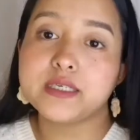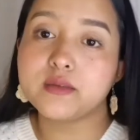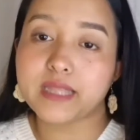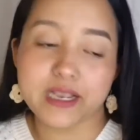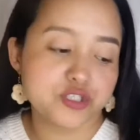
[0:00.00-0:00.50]

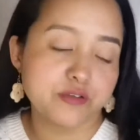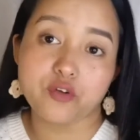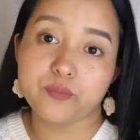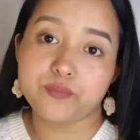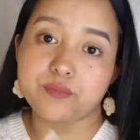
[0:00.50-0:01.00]
shade from
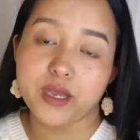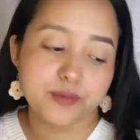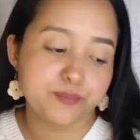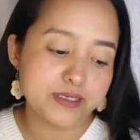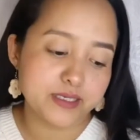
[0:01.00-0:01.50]
my palette,
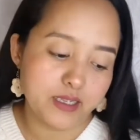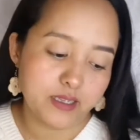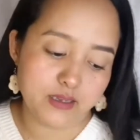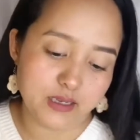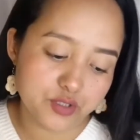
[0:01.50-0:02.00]
and I'm just
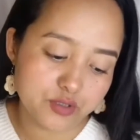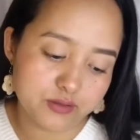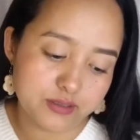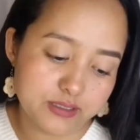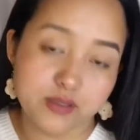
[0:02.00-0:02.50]
tapping
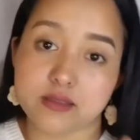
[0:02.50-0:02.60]
like this.